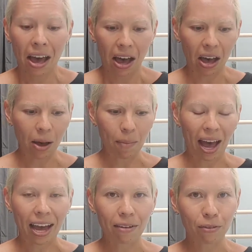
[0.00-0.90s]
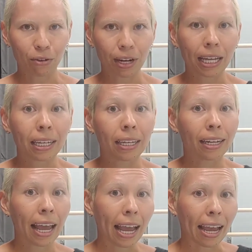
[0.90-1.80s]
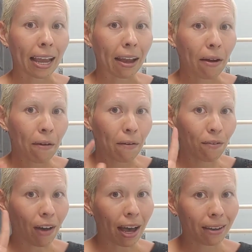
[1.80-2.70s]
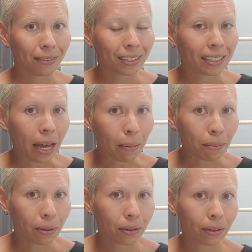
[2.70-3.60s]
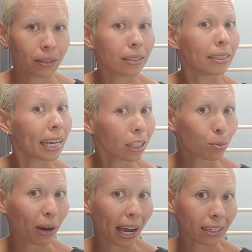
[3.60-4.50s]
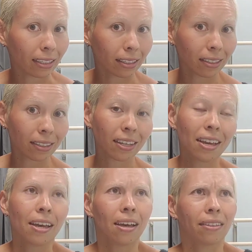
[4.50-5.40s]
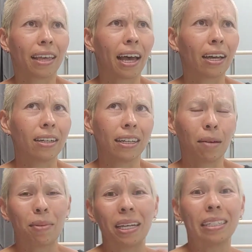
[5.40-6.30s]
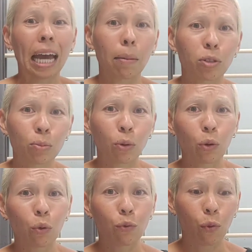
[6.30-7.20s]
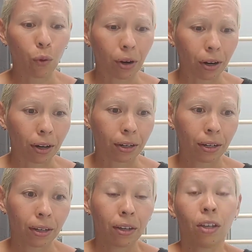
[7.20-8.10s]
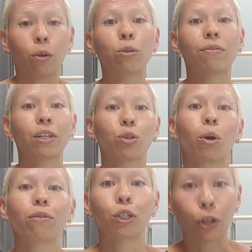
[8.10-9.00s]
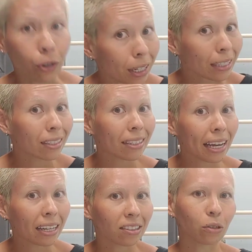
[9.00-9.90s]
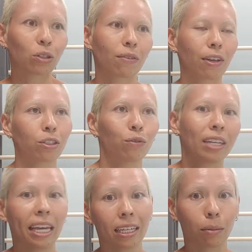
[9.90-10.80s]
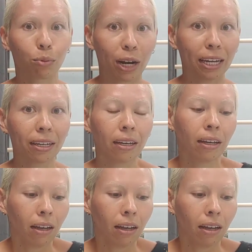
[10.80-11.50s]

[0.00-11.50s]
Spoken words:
I've created a 5-step dance practice that can be adaptable for those of us who are returning to dance, those of us who've taken a break,